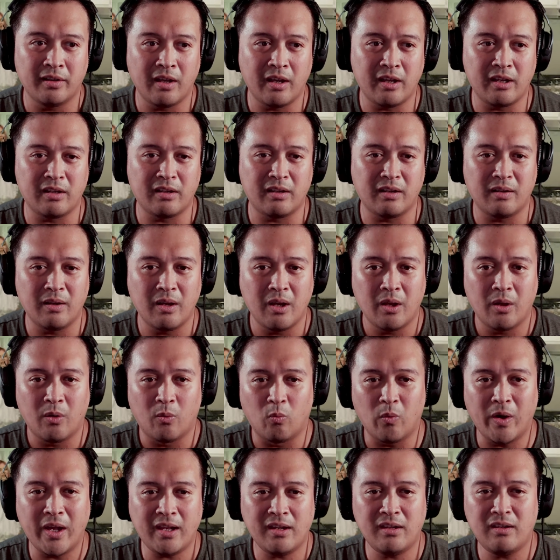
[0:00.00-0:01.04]
And
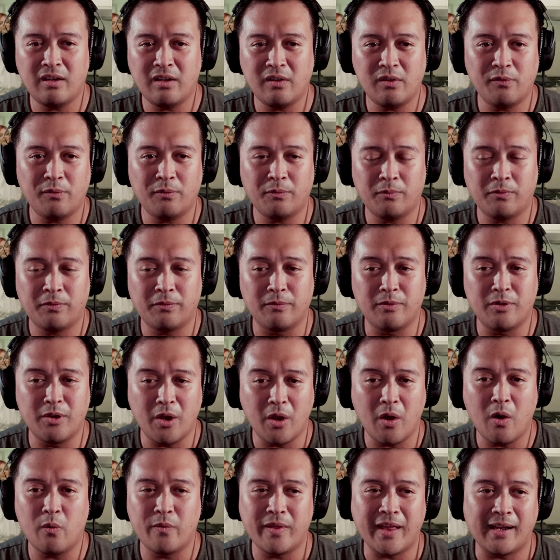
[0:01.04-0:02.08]
when you
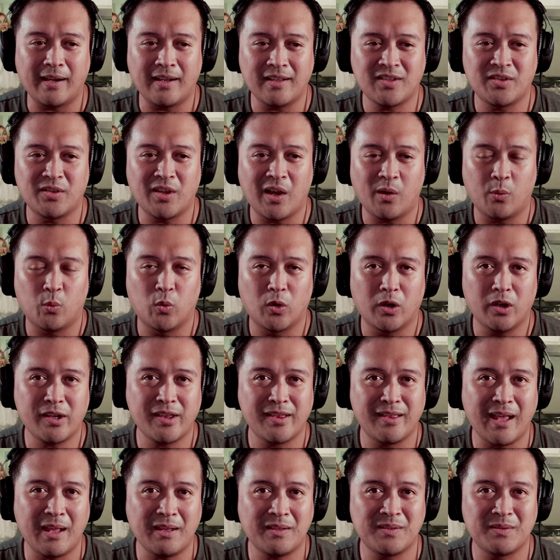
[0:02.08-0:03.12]
know that it's not work,
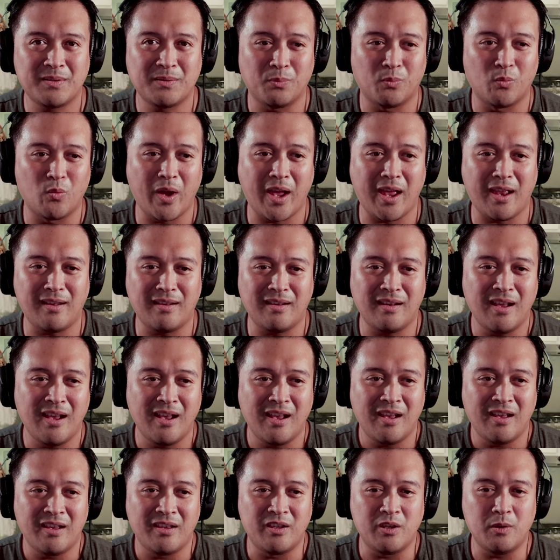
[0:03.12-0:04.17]
that's when
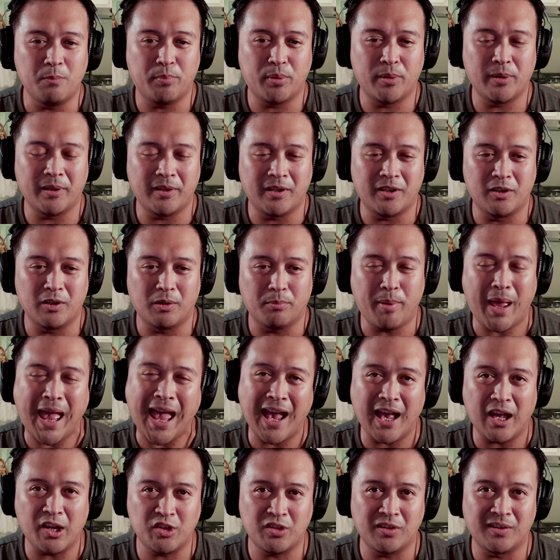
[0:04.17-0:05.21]
you put your
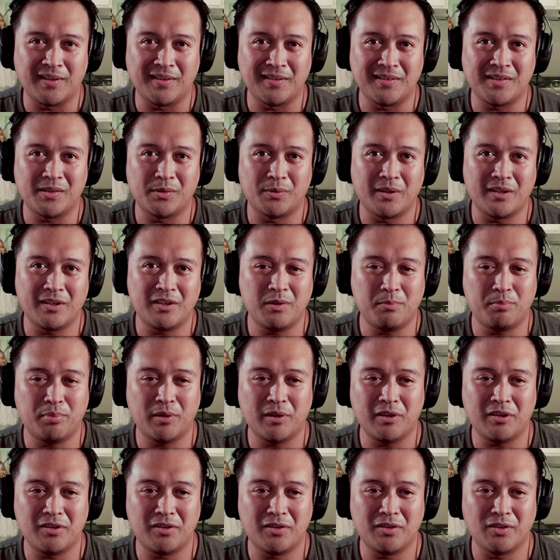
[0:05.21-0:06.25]
passion into it. You
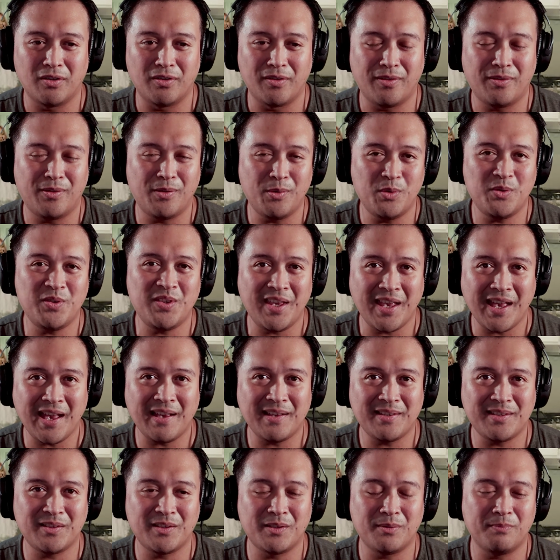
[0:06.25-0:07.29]
put your
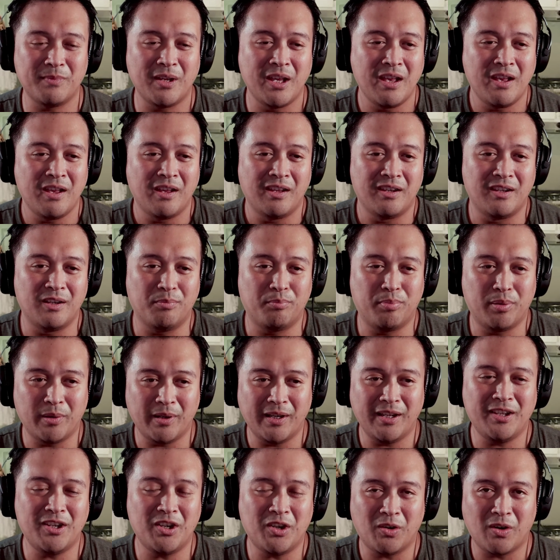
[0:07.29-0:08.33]
enthusiasm, you're
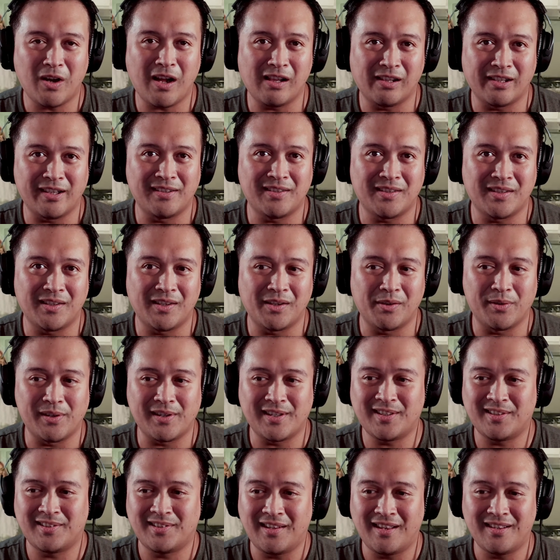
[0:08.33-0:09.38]
putting your all into
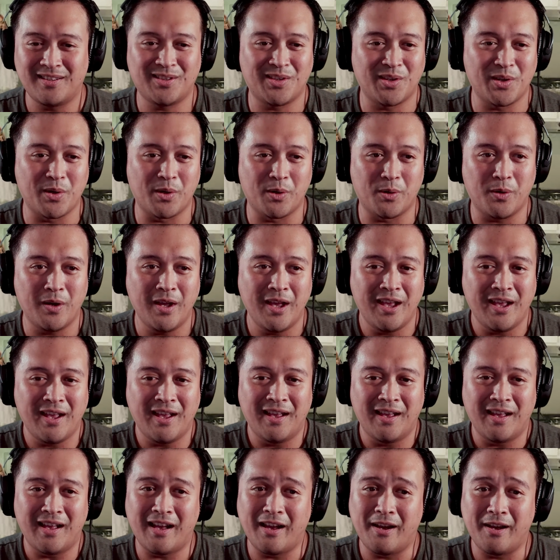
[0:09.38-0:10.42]
this. So
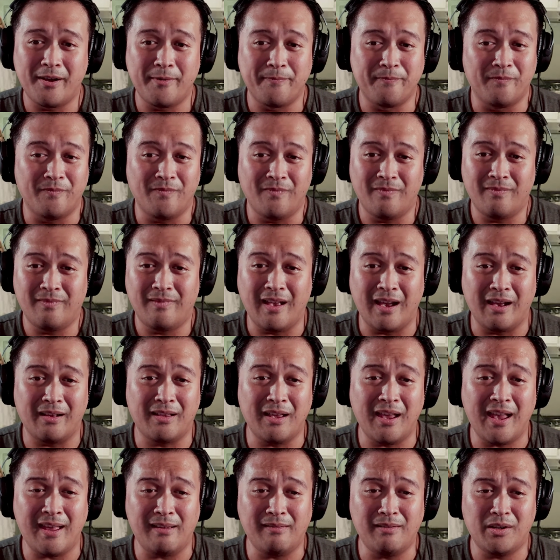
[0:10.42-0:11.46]
um,
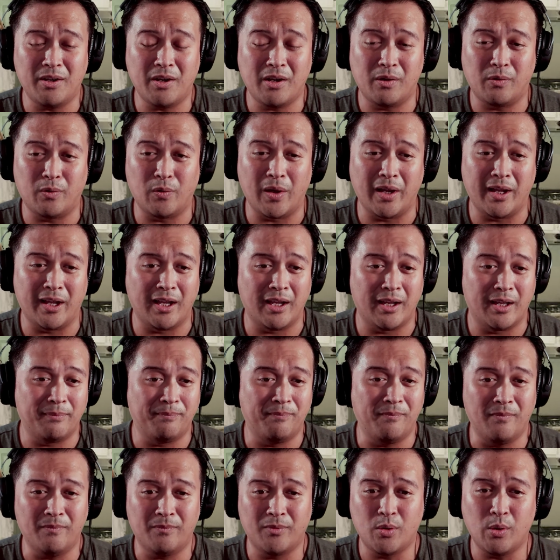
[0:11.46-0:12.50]
again, you know, uh,
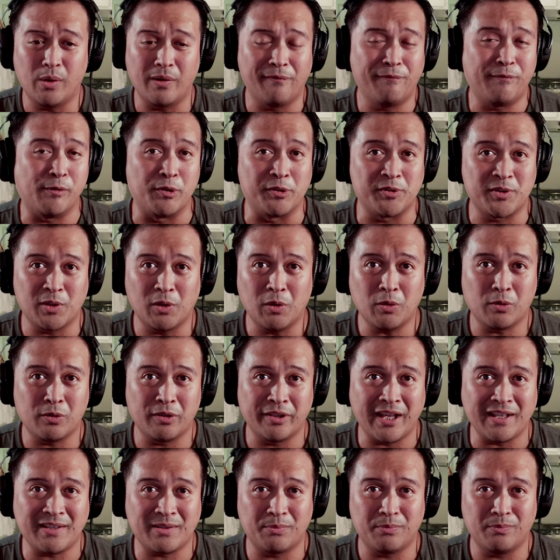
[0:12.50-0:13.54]
going full circle,
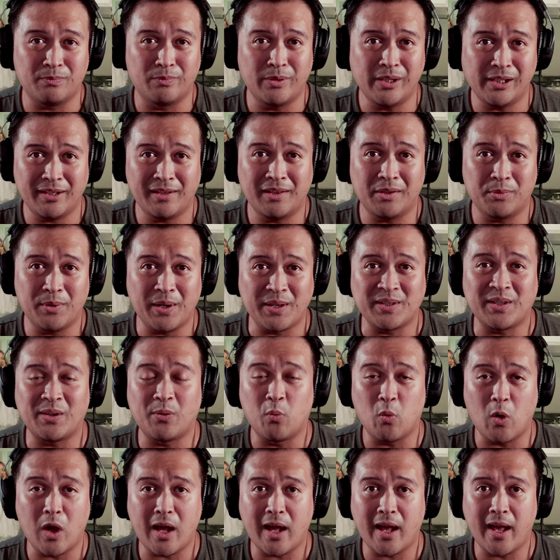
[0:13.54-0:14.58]
that's really the
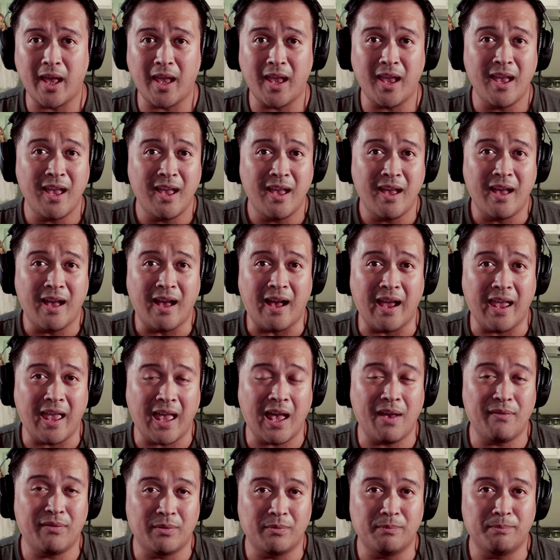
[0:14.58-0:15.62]
reason why I
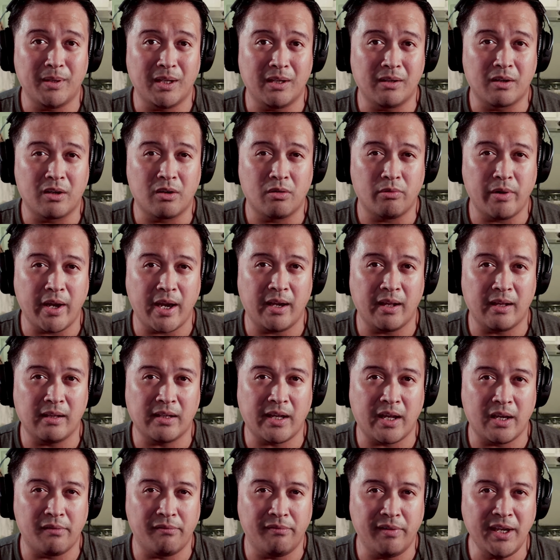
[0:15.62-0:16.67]
haven't been creating a
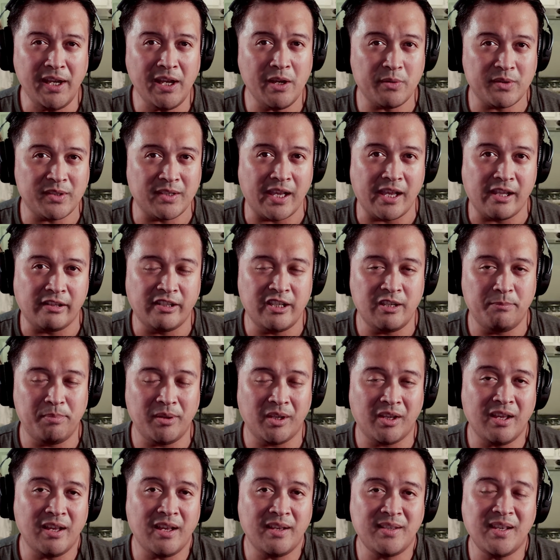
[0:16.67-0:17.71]
lot of videos lately,
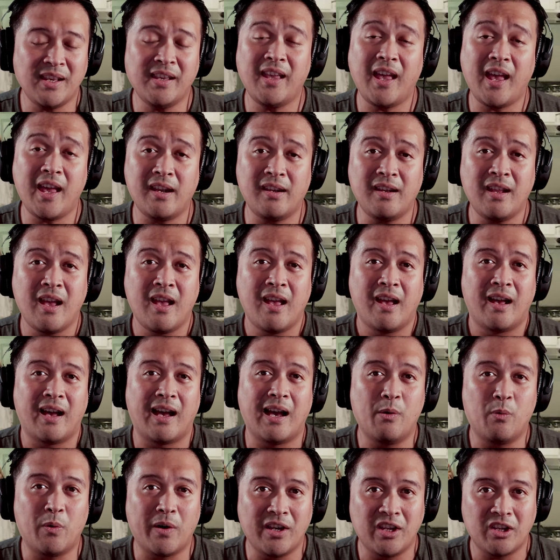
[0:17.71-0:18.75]
because again,
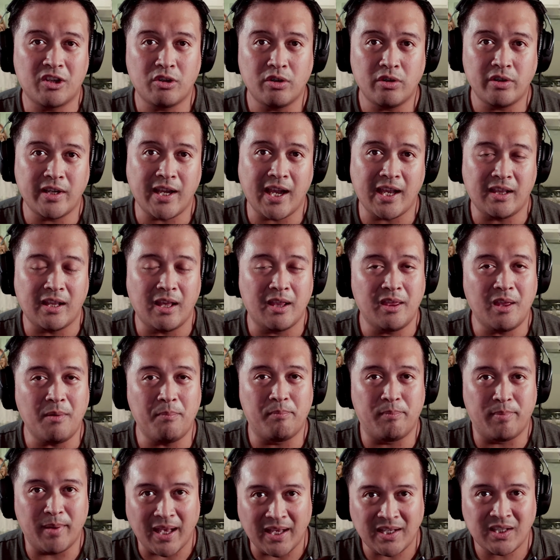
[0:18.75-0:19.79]
I want to create the
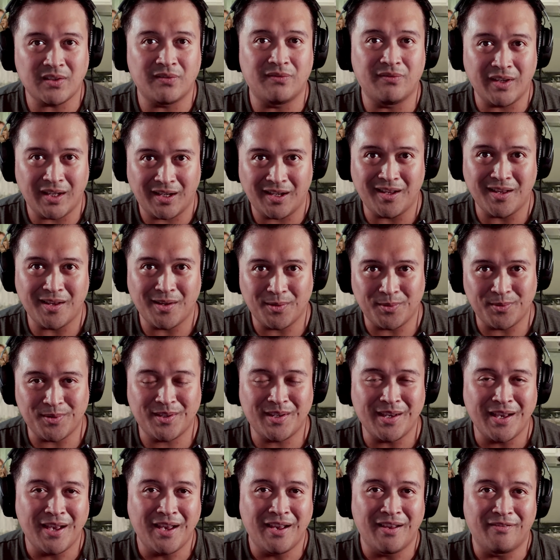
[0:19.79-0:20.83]
best
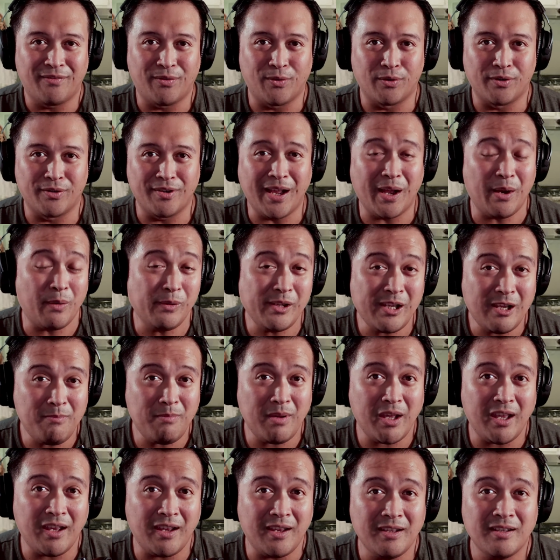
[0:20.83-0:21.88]
videos for not only
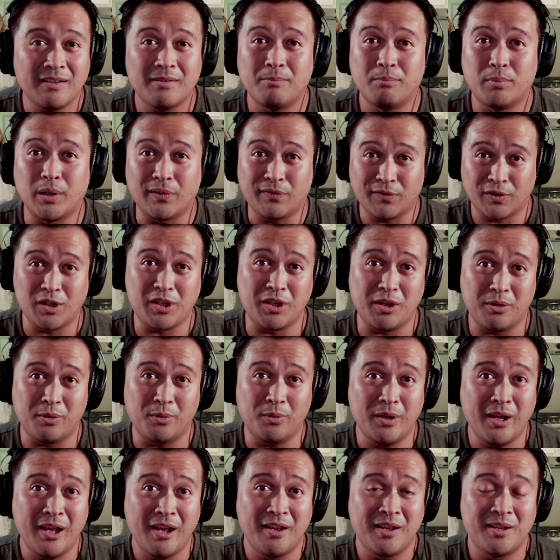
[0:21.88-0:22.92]
me, but for you.
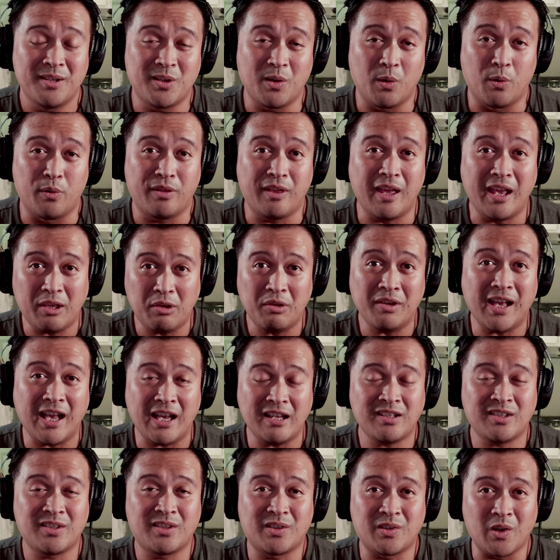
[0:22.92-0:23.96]
So thank you
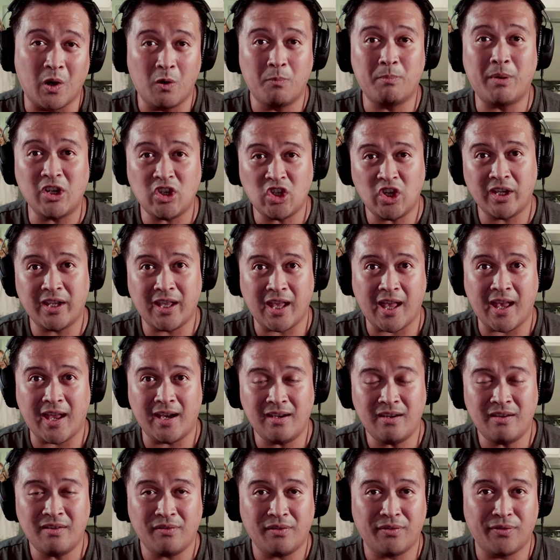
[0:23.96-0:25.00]
guys so much
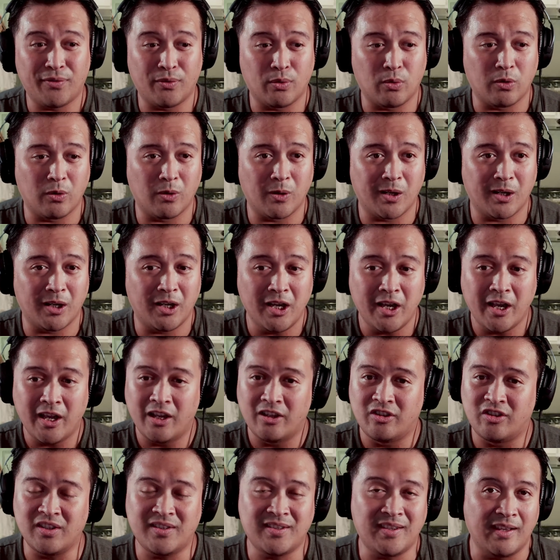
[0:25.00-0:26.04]
again for
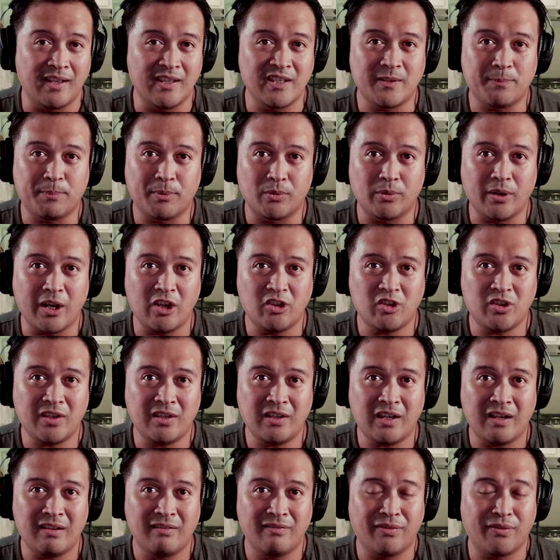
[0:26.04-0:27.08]
just the
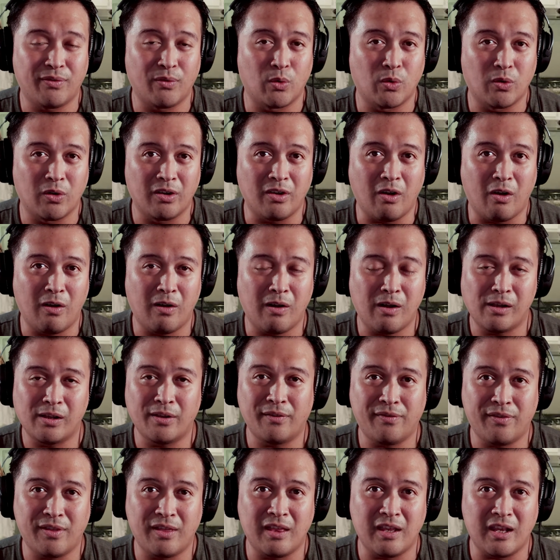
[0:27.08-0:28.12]
inspiration and for all
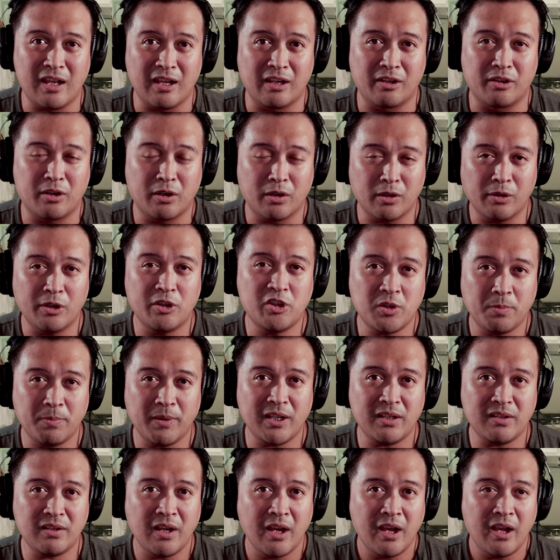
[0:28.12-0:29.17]
of the
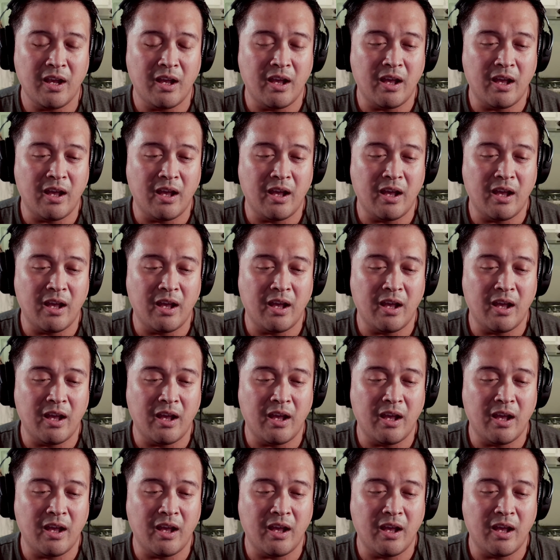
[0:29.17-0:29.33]
encouragement.